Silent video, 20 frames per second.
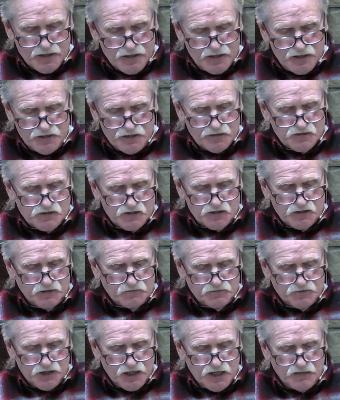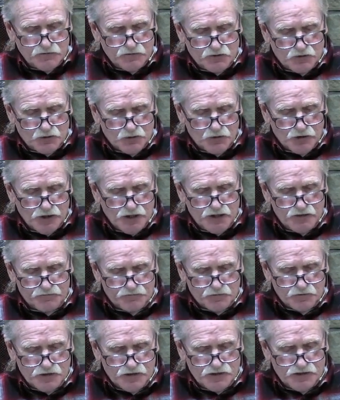He doesn't give David credit
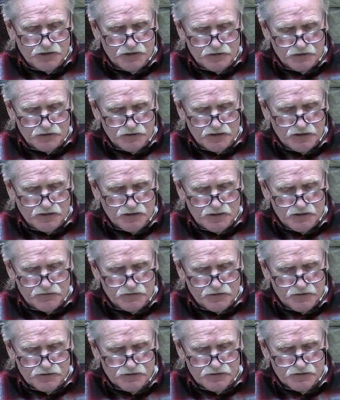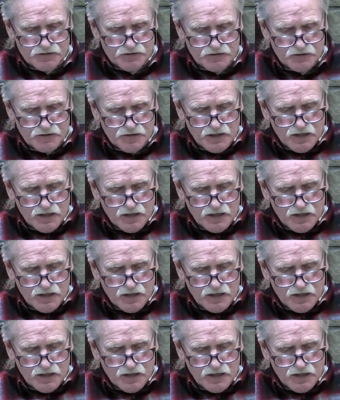for any of this.